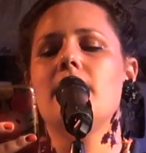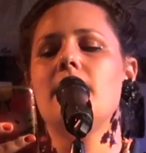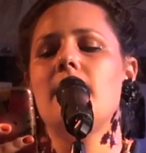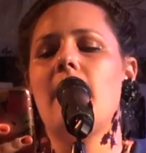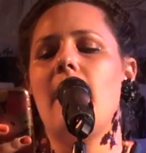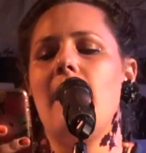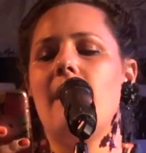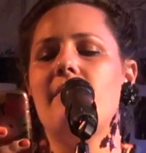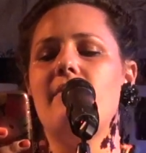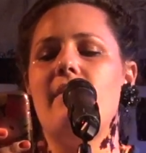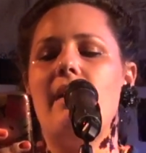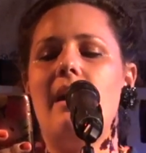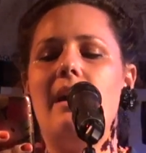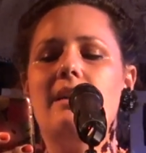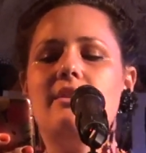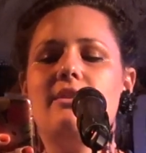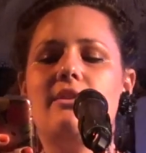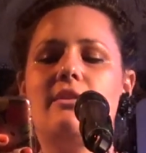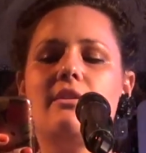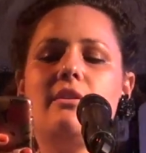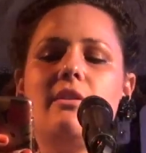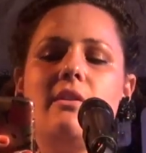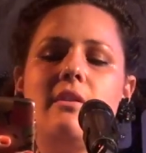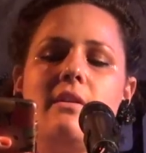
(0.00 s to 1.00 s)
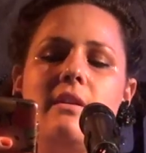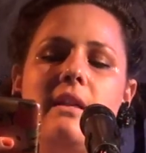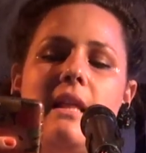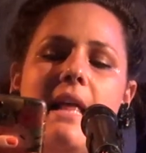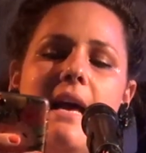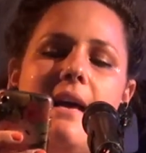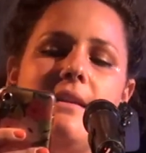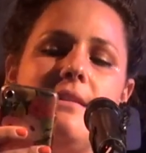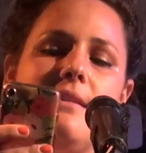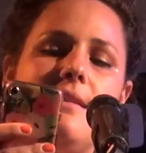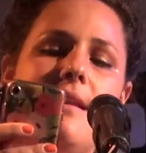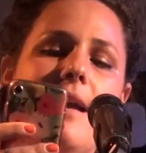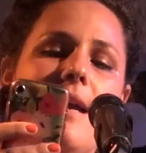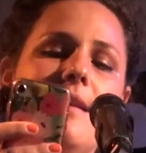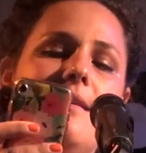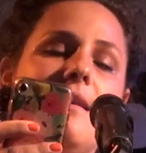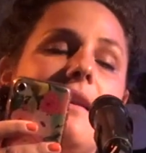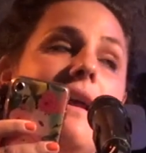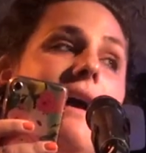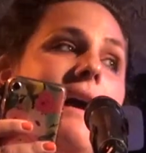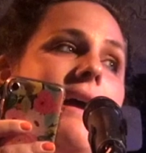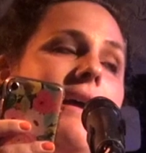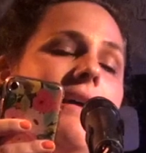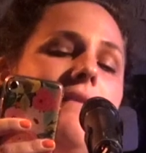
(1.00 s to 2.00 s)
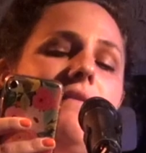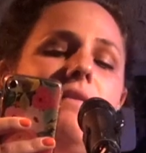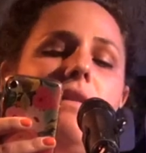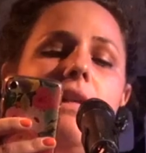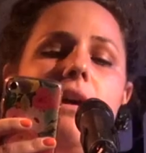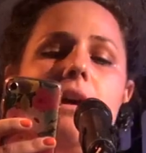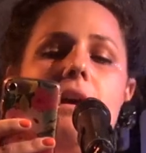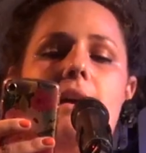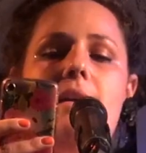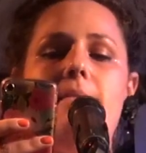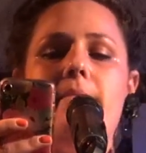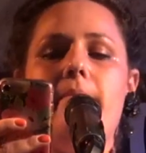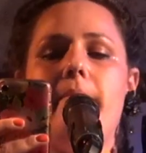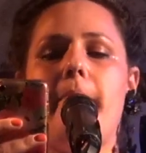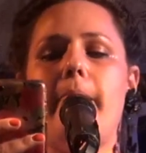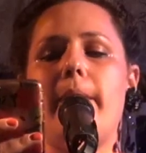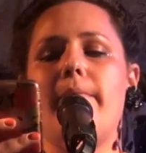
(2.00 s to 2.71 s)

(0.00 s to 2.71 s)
Todd Rogers heard last night that I have Lyme.